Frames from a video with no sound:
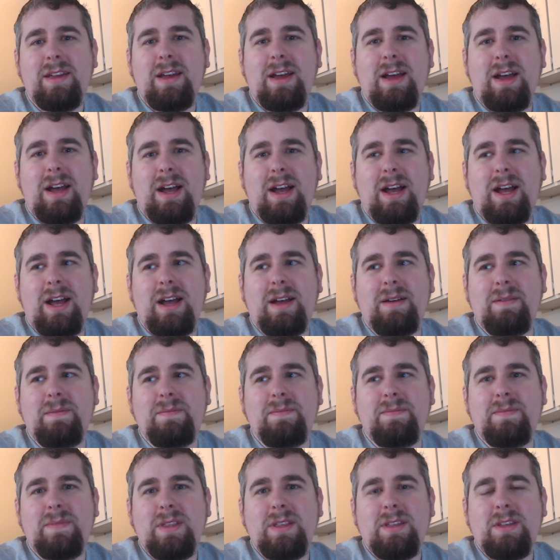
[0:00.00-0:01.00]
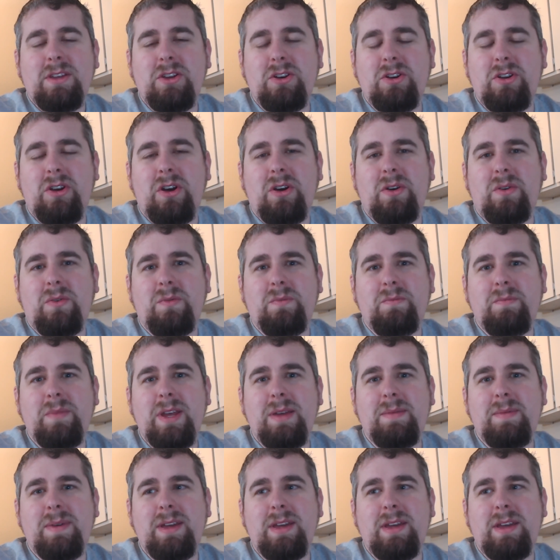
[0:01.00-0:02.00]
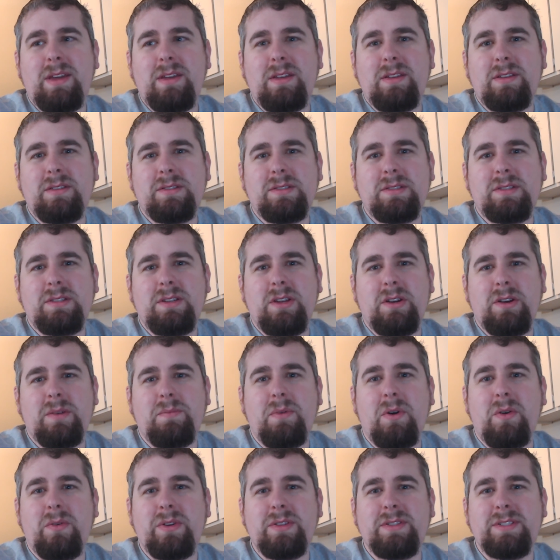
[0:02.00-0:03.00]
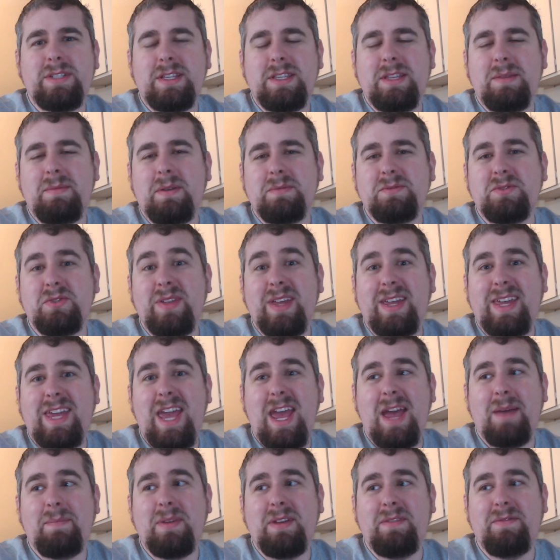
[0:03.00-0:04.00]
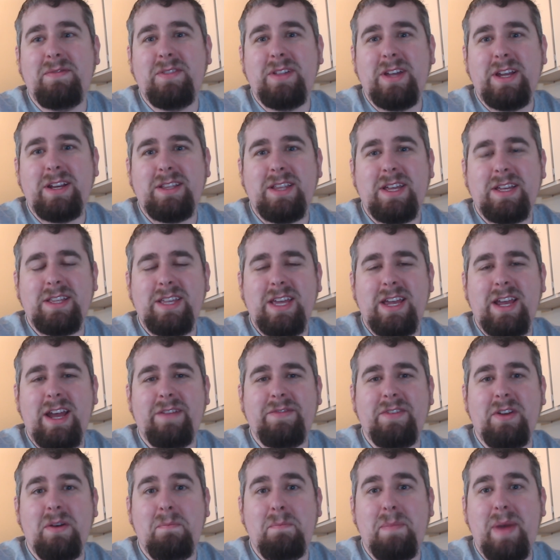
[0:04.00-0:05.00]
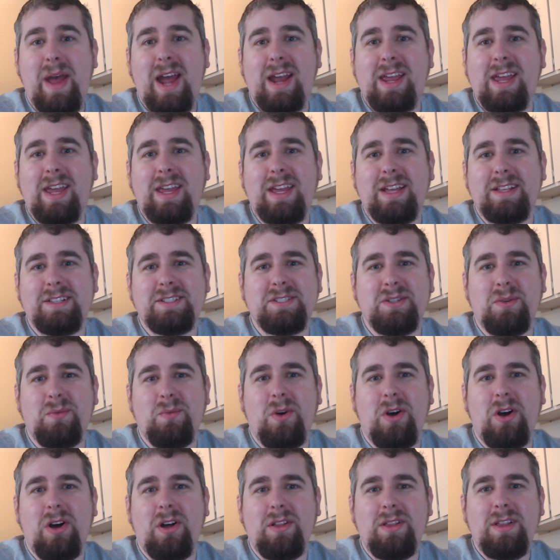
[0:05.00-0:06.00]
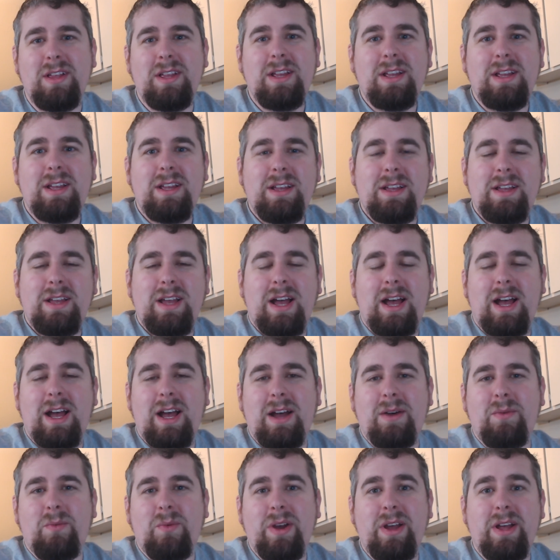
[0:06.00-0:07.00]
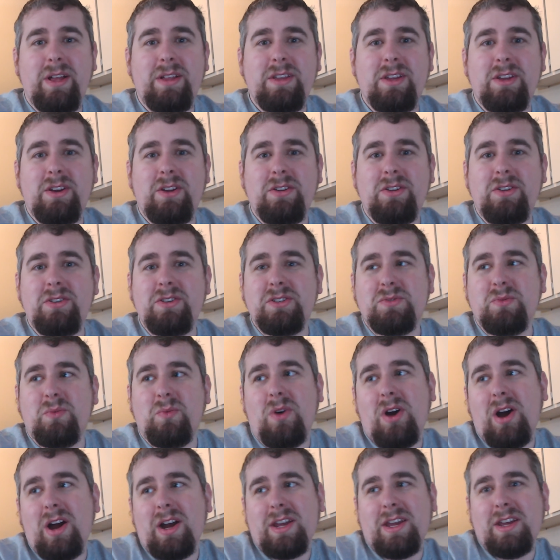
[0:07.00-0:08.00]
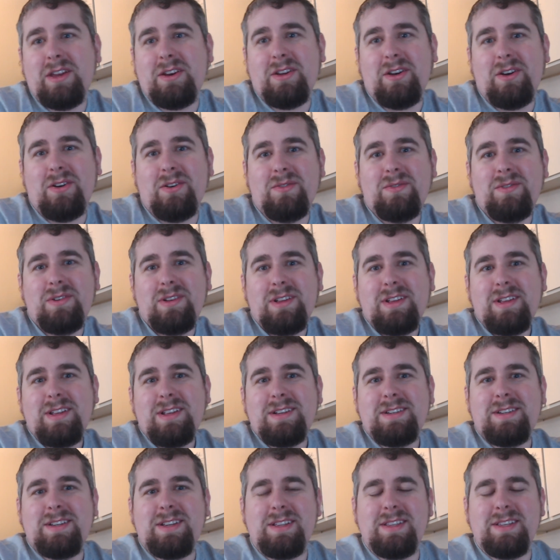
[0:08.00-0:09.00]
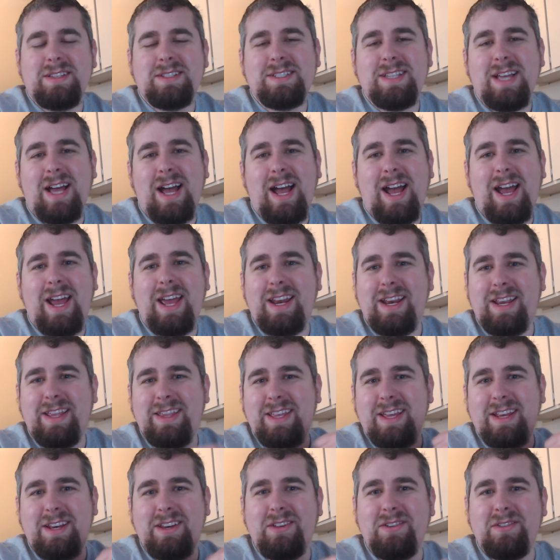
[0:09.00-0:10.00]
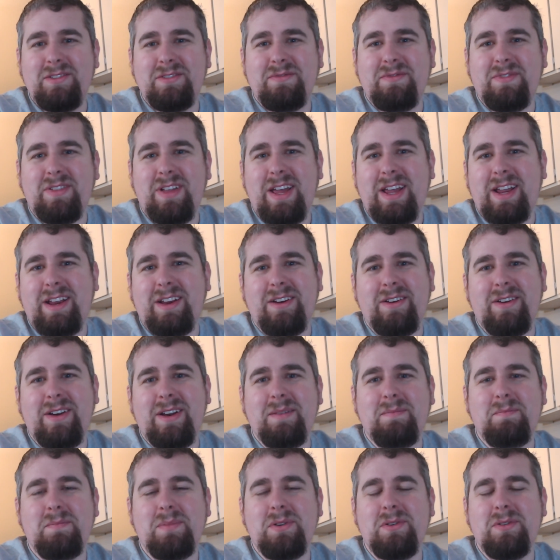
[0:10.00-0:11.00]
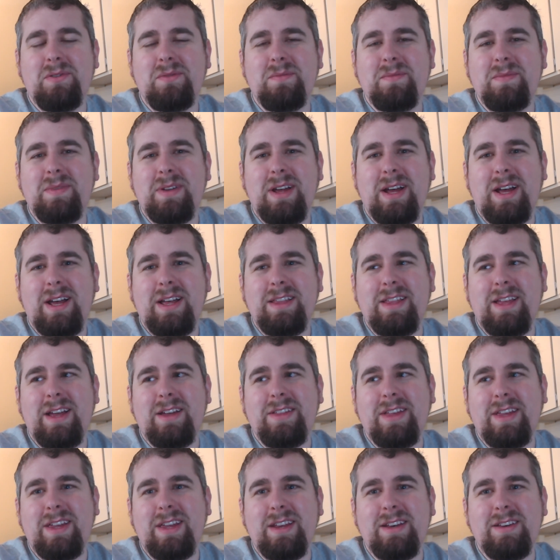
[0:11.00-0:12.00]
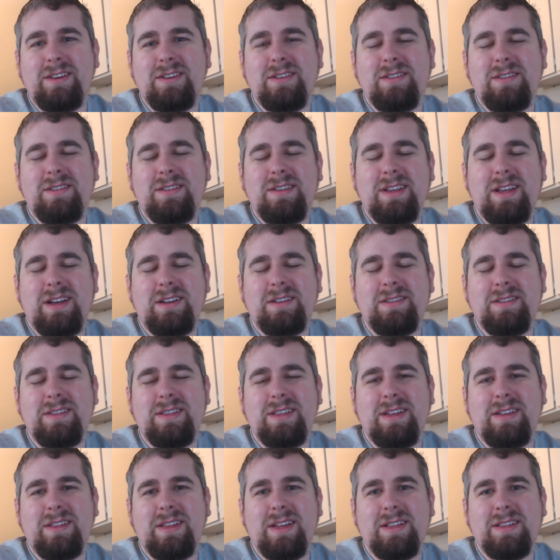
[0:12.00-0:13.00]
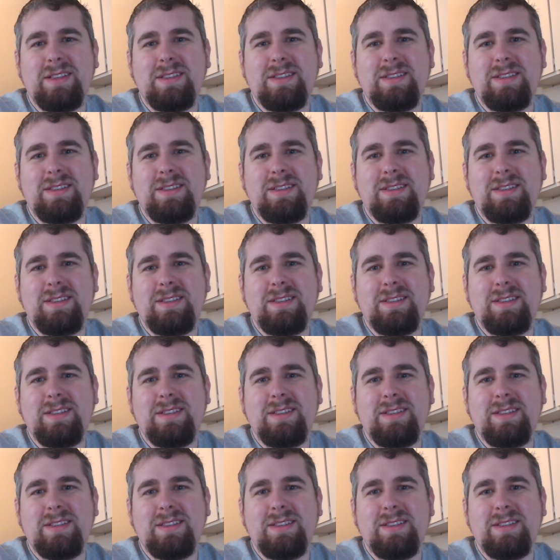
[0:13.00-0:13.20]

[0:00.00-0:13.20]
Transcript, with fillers: um, you know maybe your opponent set them up so they can't be flanked, like they have their back against the wall. Uh, well, you know you just walk you know to the side and then use flanker and boom uh, now they can now, now that